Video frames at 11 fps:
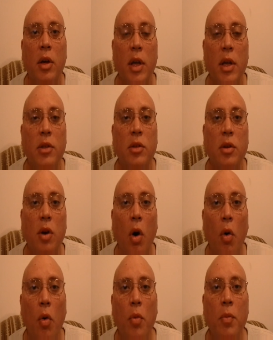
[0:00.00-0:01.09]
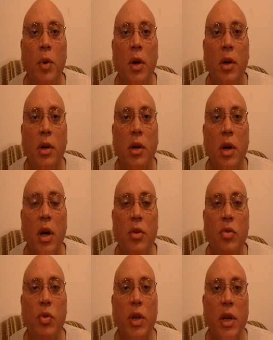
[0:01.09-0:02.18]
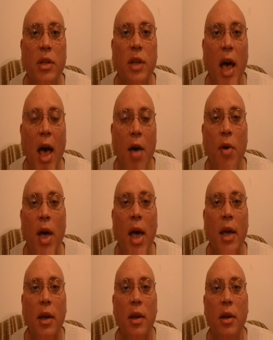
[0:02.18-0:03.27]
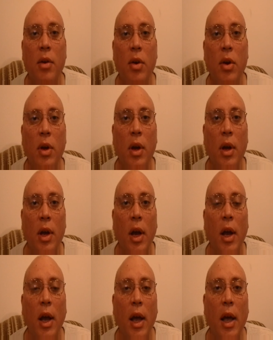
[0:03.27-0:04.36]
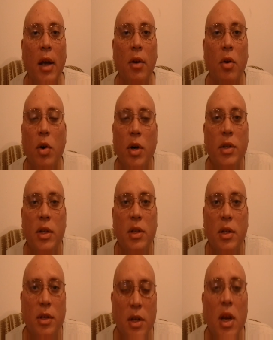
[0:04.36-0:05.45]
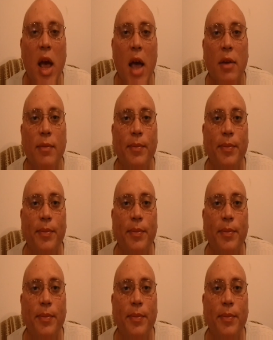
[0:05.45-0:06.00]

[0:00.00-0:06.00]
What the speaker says: His home country is Iraq. And of course, he's a Shiite.